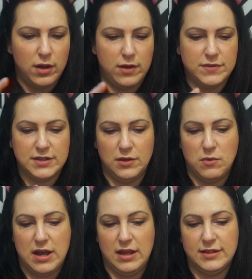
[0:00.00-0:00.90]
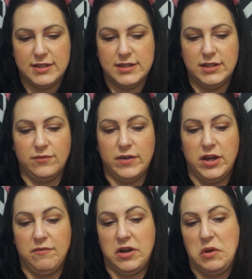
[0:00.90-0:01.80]
Obviously a while. It's still
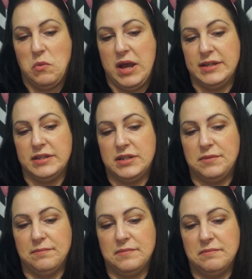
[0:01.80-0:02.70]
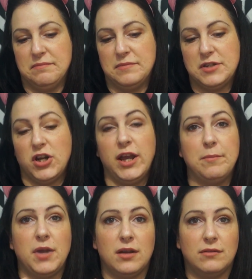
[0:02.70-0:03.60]
very, very wet. Sorry,
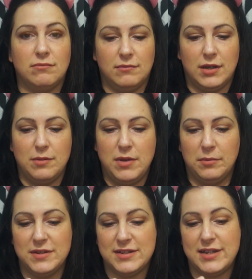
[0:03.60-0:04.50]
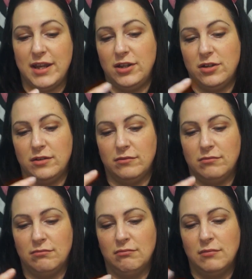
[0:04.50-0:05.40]
I'm not going to be able to stand here and
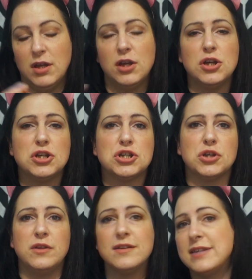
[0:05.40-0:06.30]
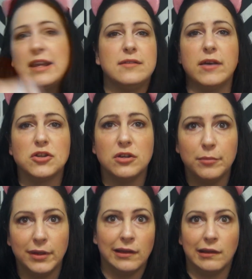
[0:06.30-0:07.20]
show you the satisfaction
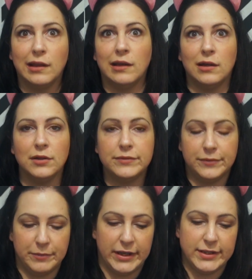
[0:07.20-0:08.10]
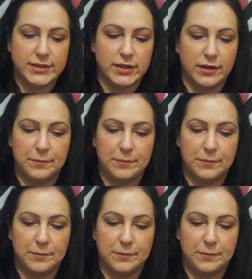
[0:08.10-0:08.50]
of peeling that off, but